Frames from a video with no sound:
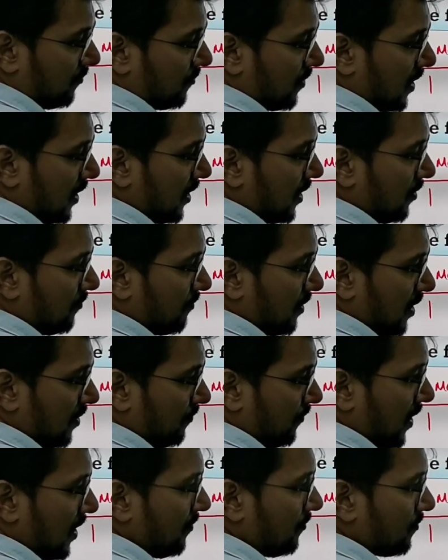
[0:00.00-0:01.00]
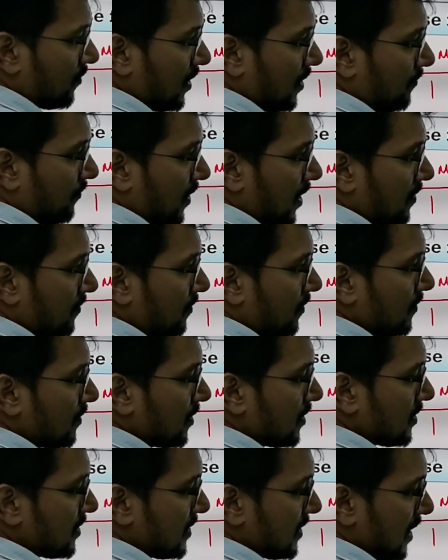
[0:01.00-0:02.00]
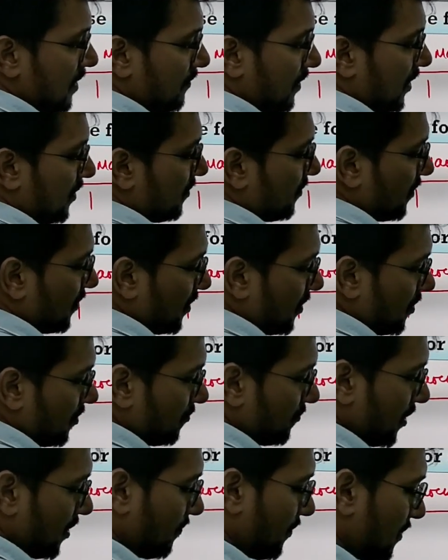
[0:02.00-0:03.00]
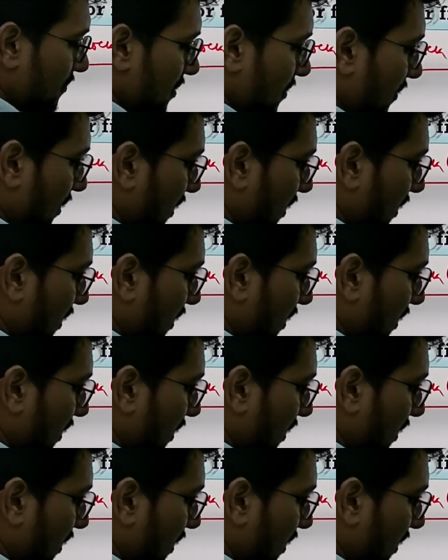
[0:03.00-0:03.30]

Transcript: 20 25 25 7, 25 7